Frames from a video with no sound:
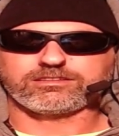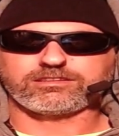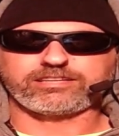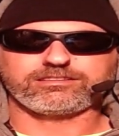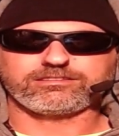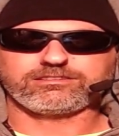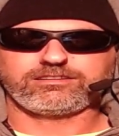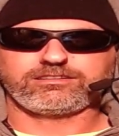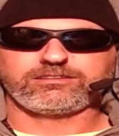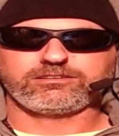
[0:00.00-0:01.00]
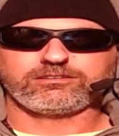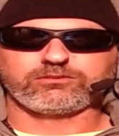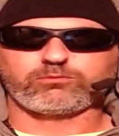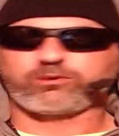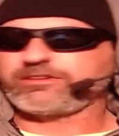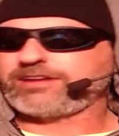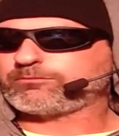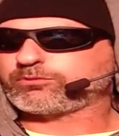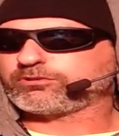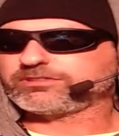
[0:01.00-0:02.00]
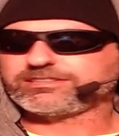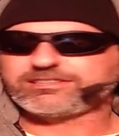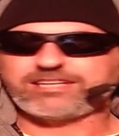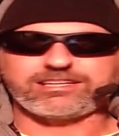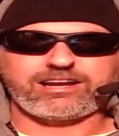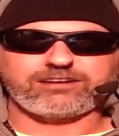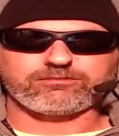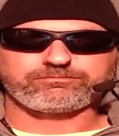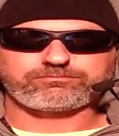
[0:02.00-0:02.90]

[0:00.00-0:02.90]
like one of the emperors gets taken out.